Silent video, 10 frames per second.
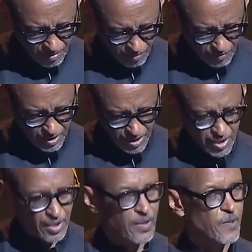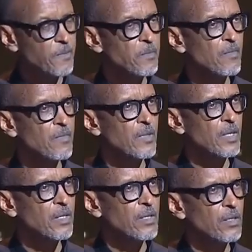of such a
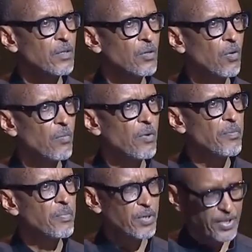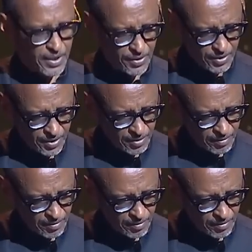global importance.